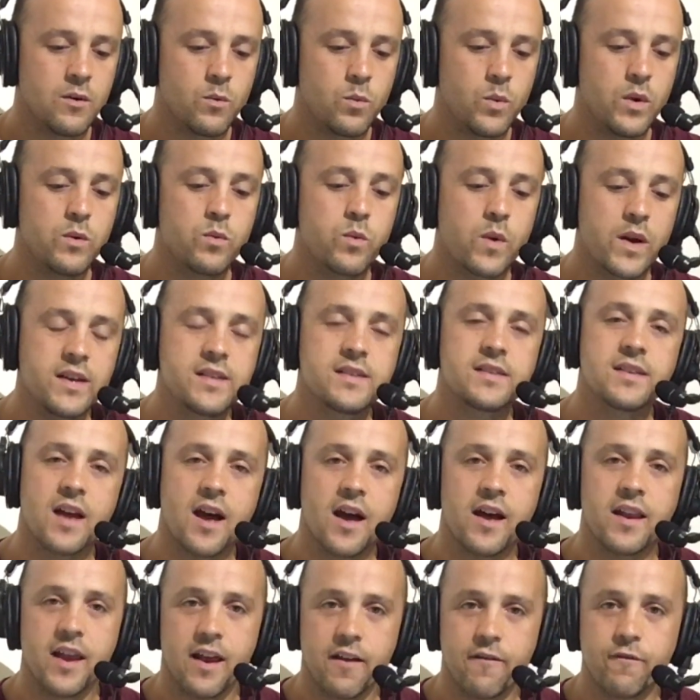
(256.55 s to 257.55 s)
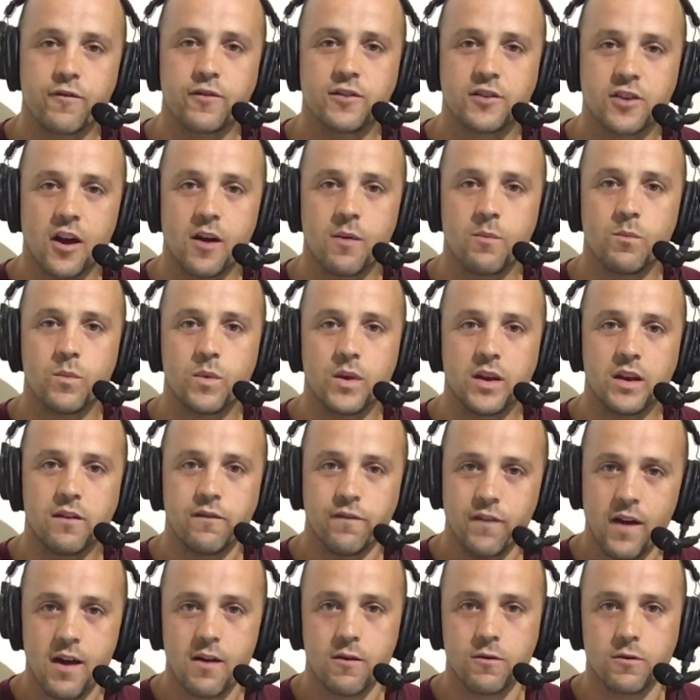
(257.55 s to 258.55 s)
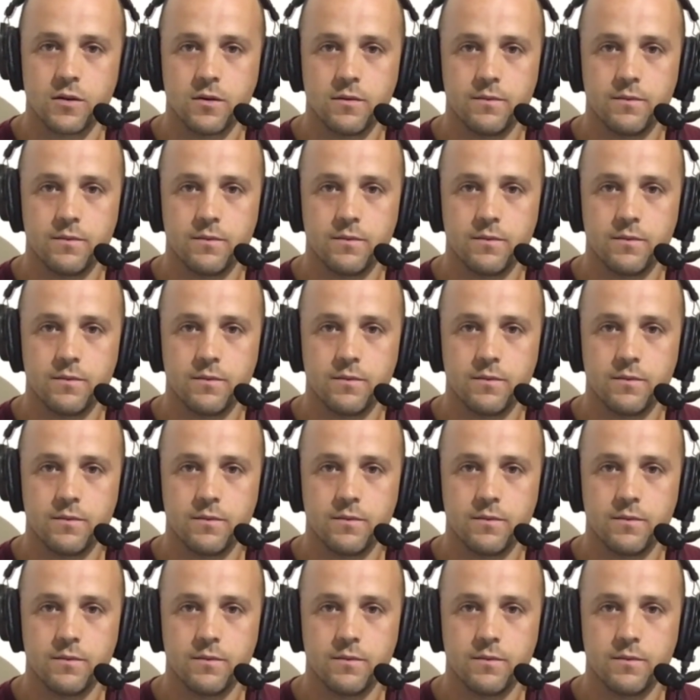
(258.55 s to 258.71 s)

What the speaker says: we'd restart every time we failed.